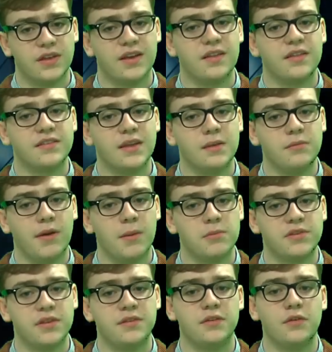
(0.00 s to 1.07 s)
and at the same time
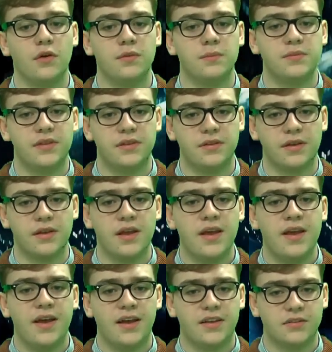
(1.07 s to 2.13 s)
presenting Gotham City
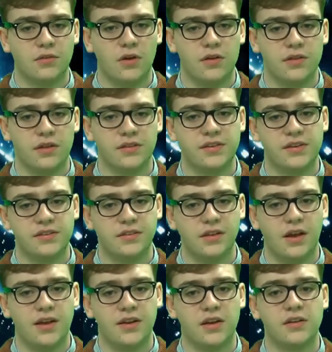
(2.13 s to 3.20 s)
as a rather sinister
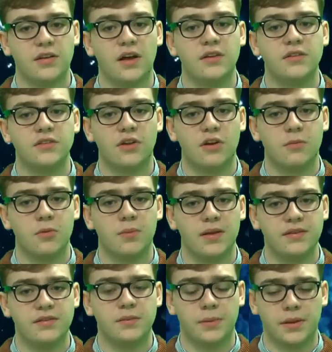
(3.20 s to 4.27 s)
and undesirable
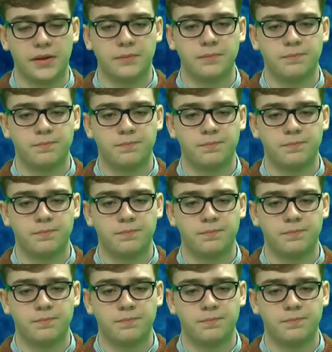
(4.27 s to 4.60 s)
place to be.